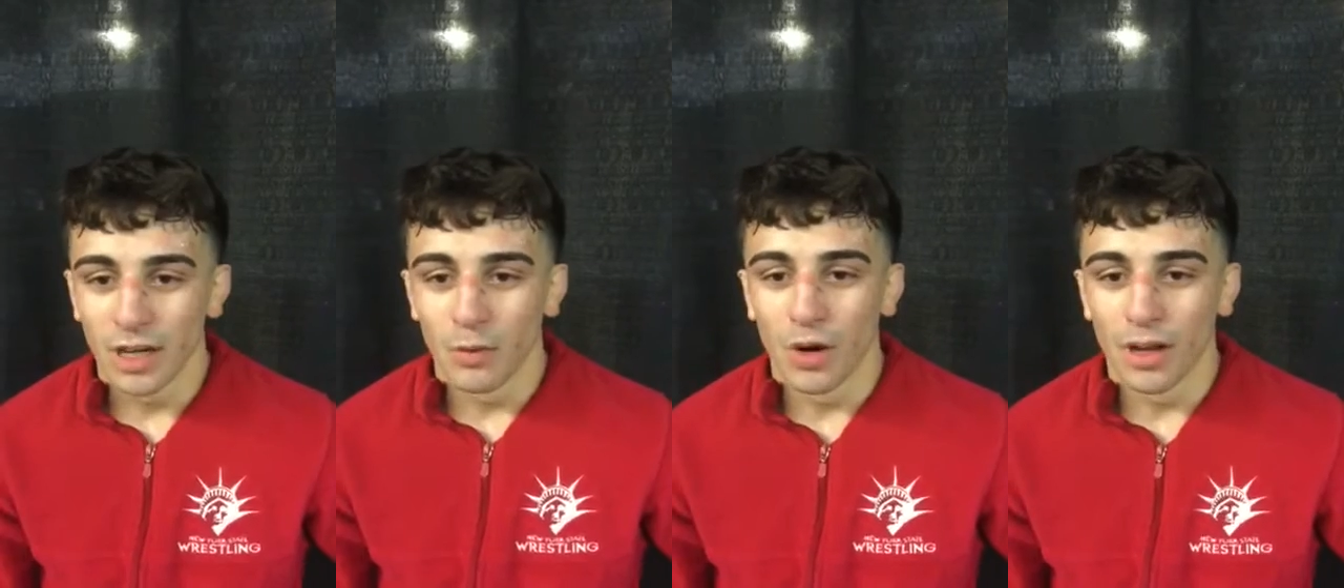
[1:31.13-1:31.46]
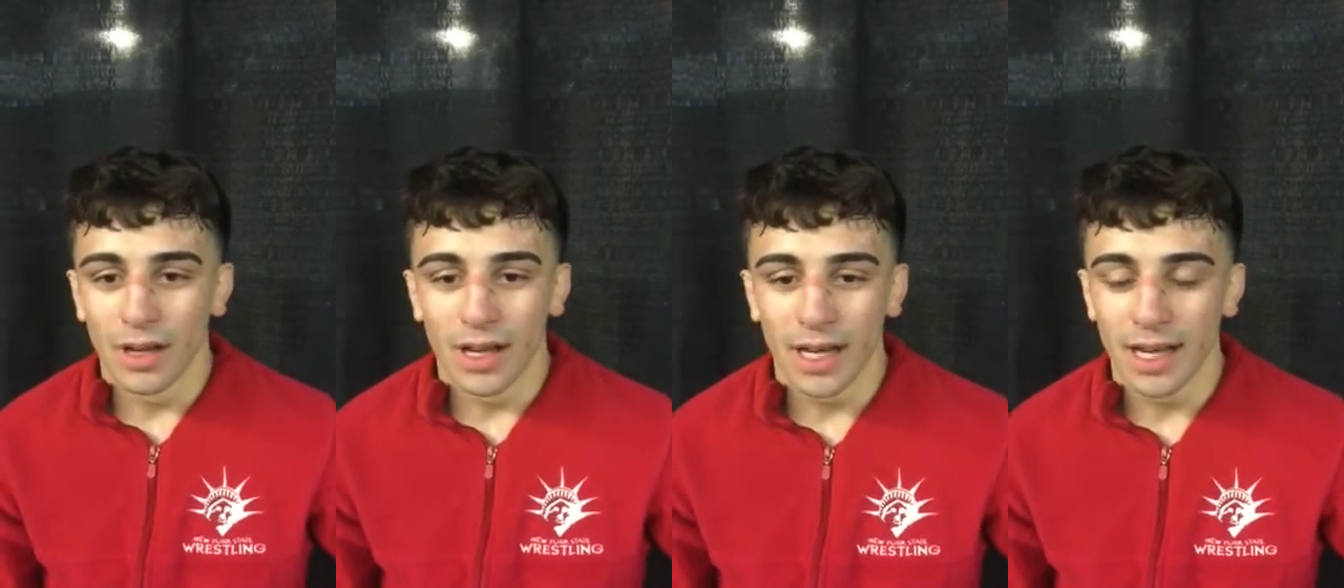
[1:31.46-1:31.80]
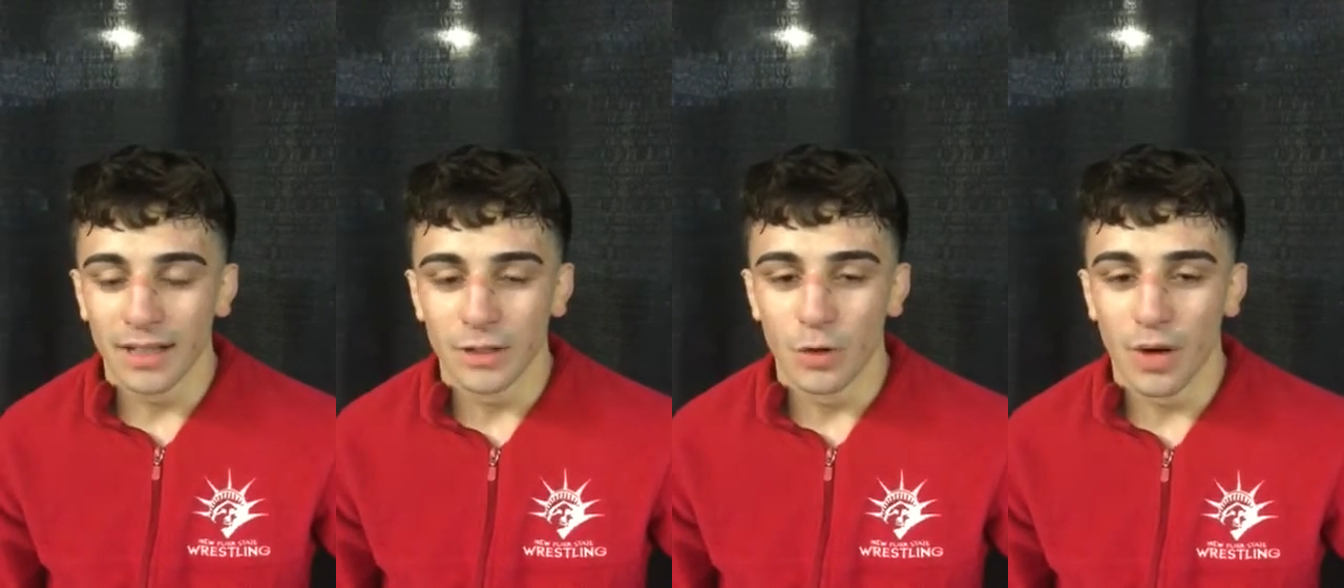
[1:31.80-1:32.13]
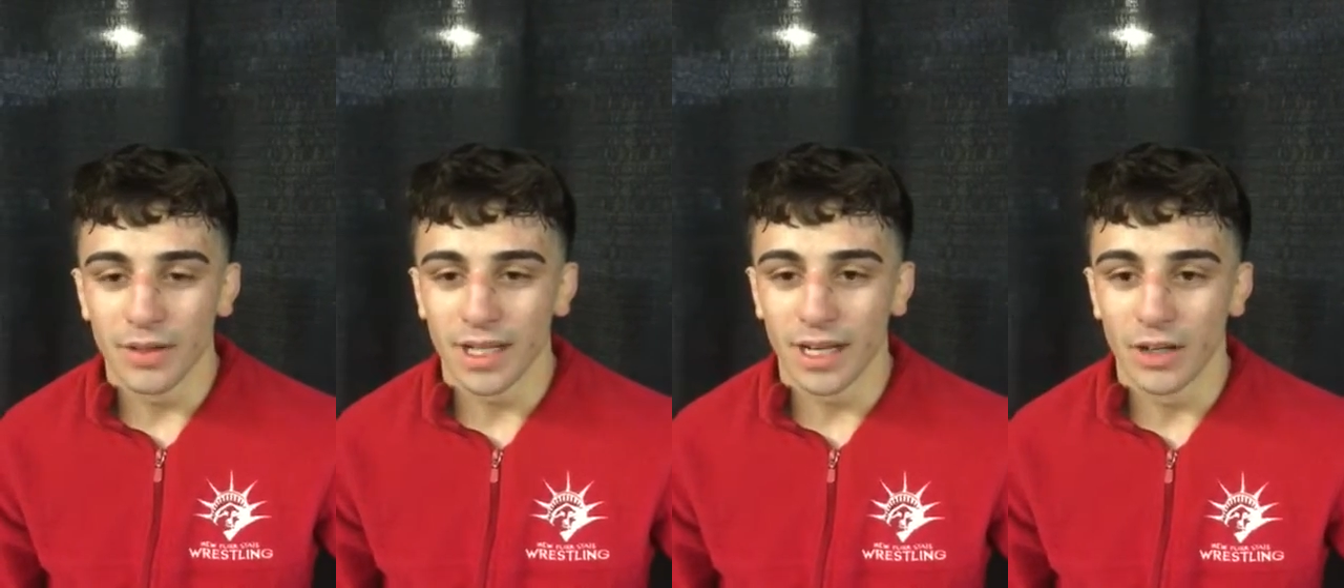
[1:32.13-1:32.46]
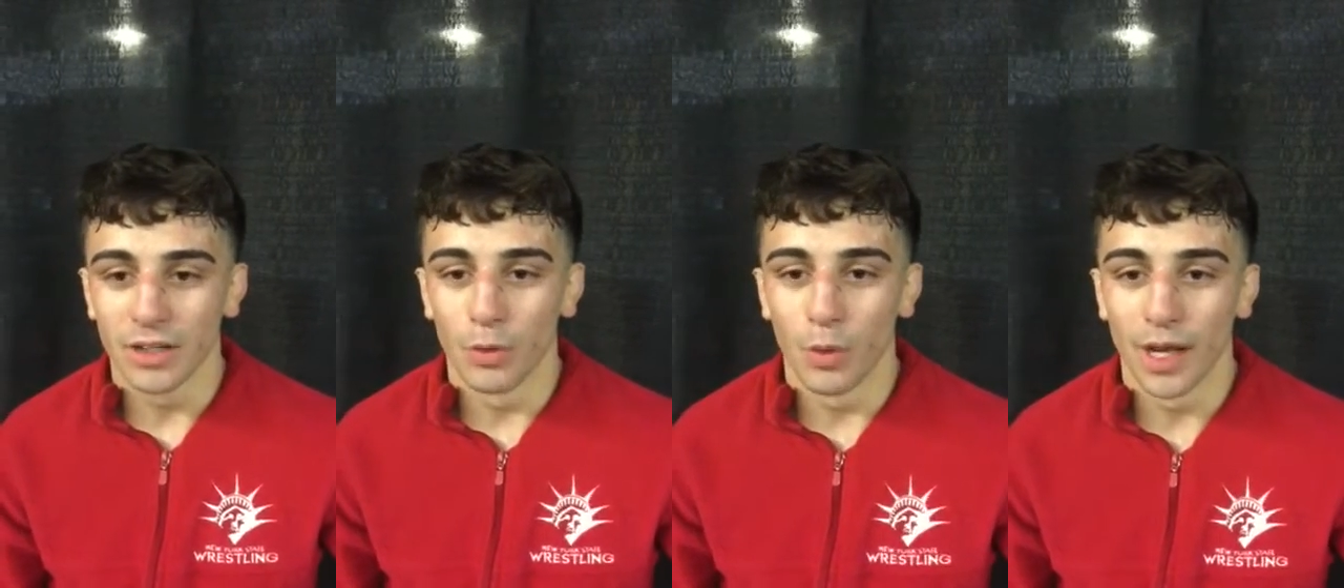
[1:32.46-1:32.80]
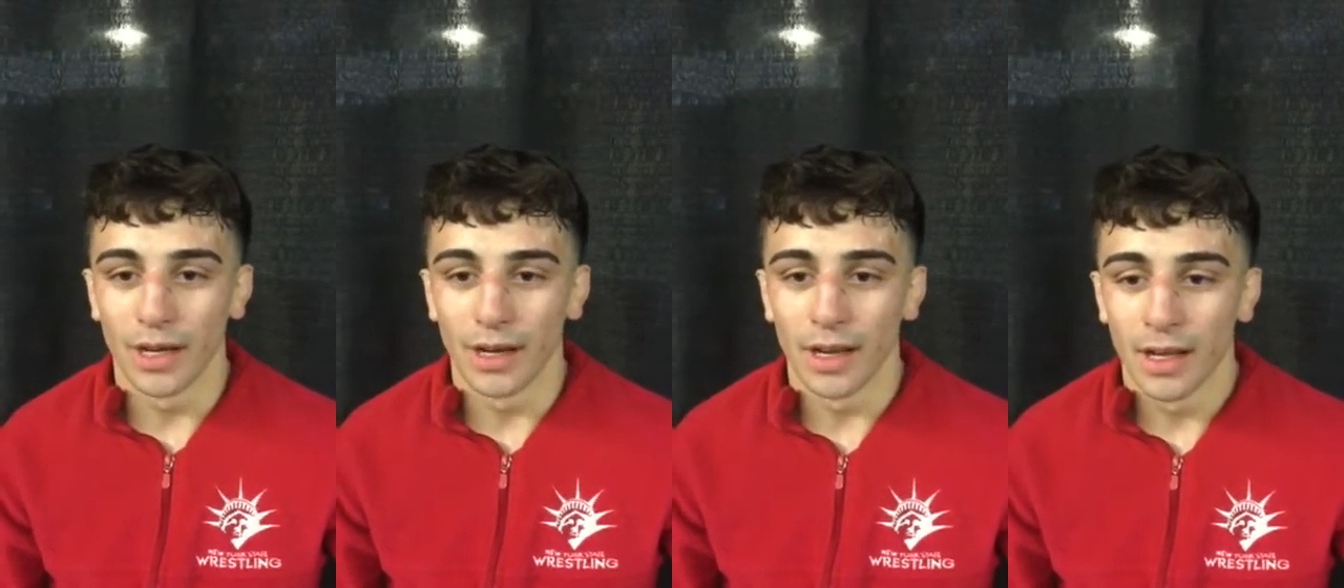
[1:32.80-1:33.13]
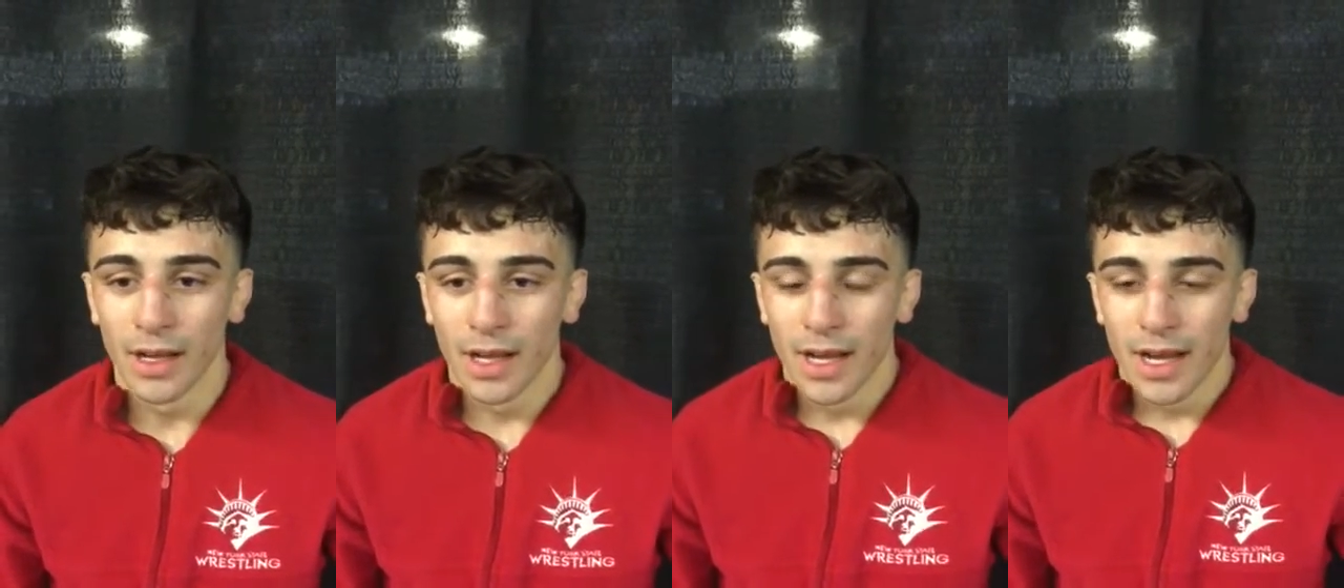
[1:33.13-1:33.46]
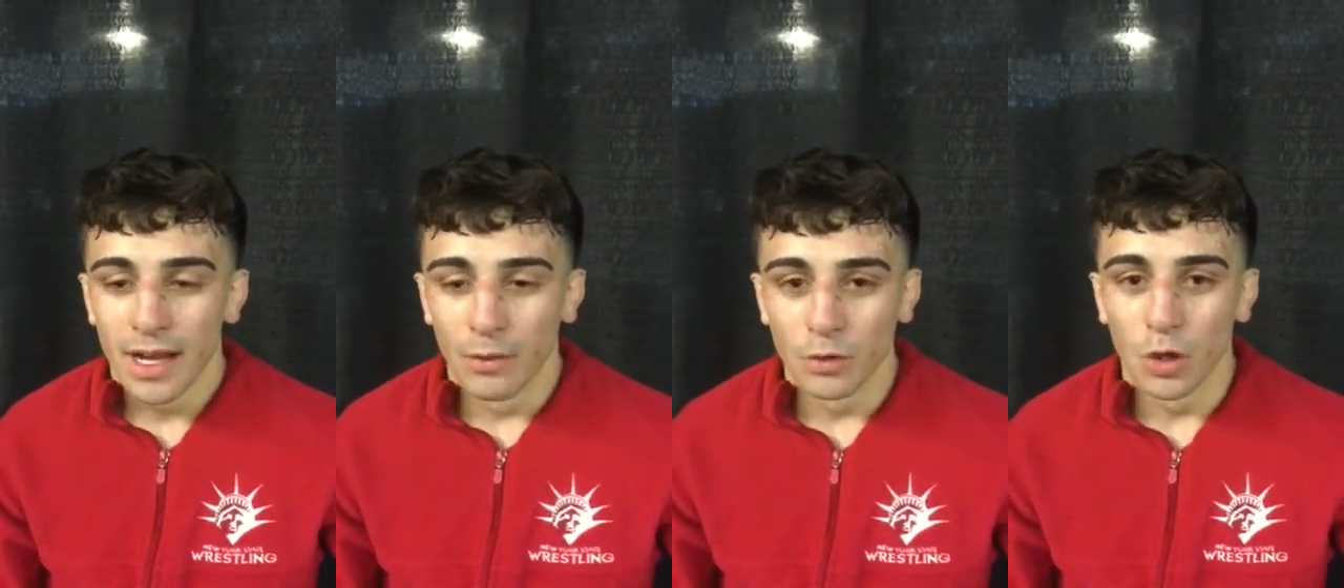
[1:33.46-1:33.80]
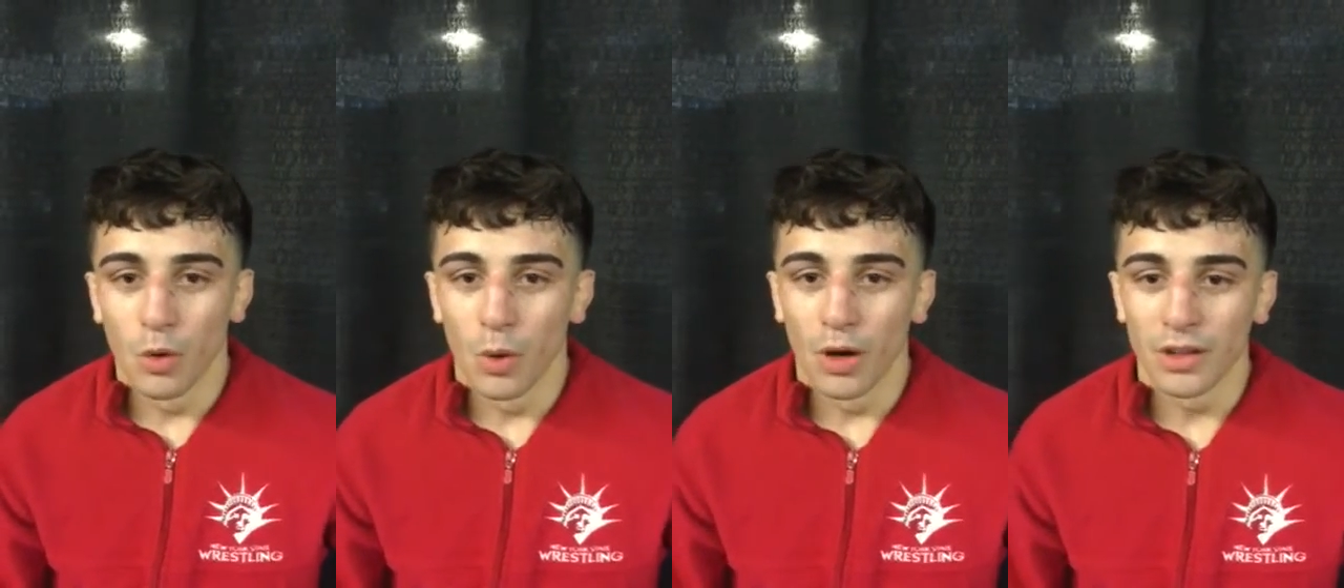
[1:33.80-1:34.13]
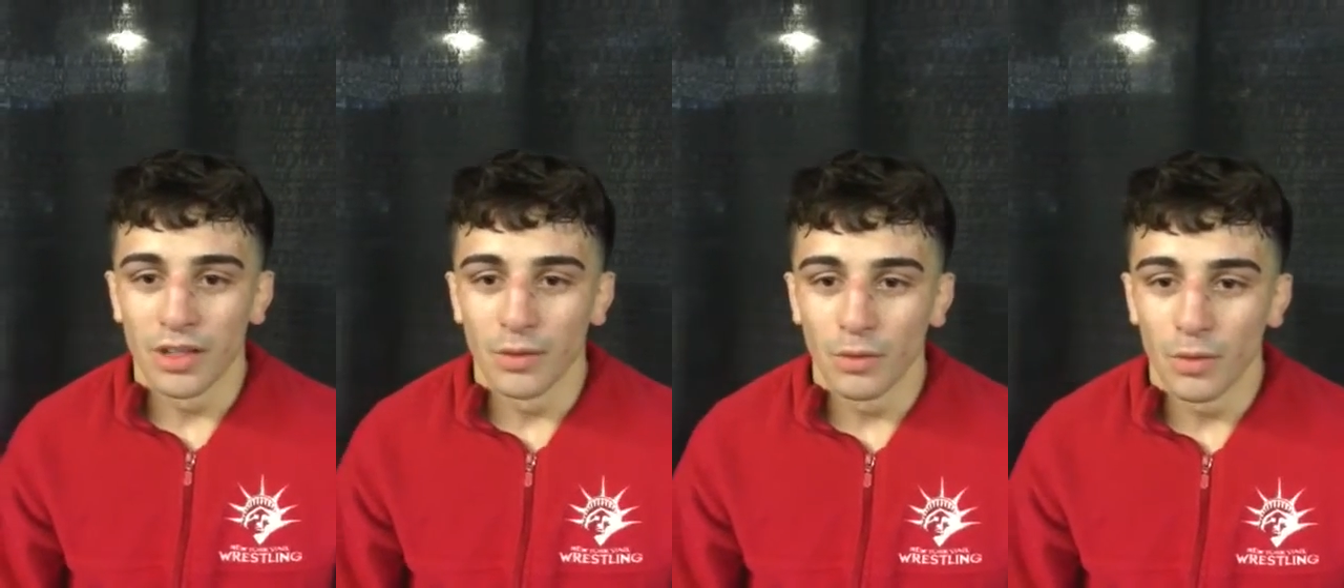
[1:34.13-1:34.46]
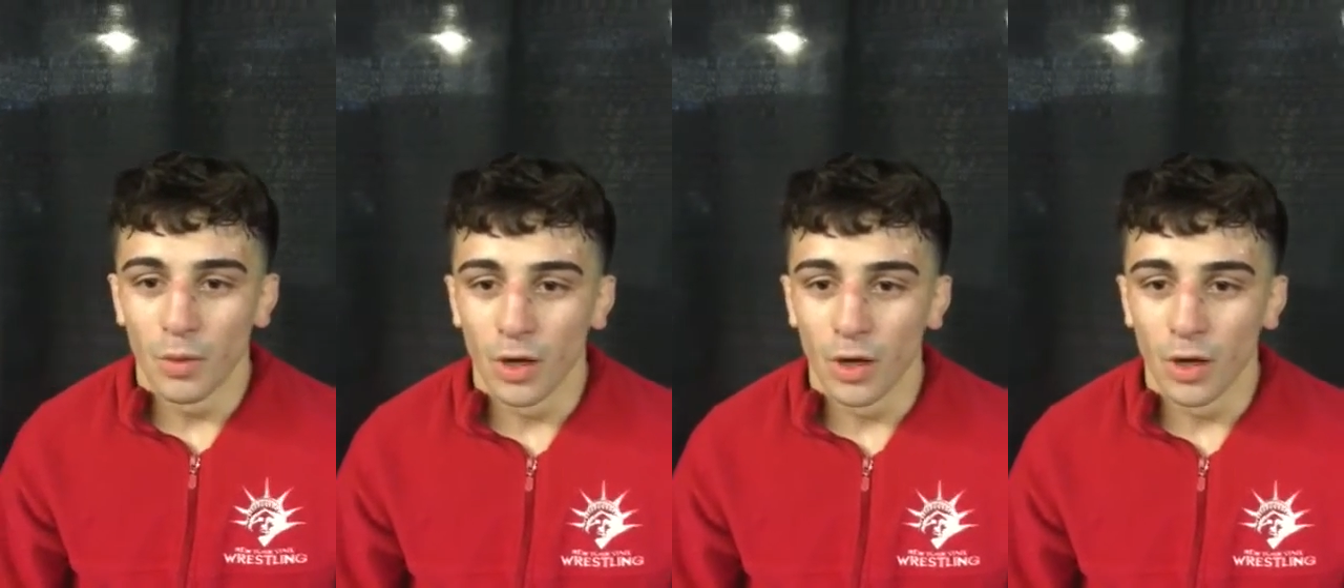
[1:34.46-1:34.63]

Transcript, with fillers: I wanted, I had to do everything I could to win. It was all worth it.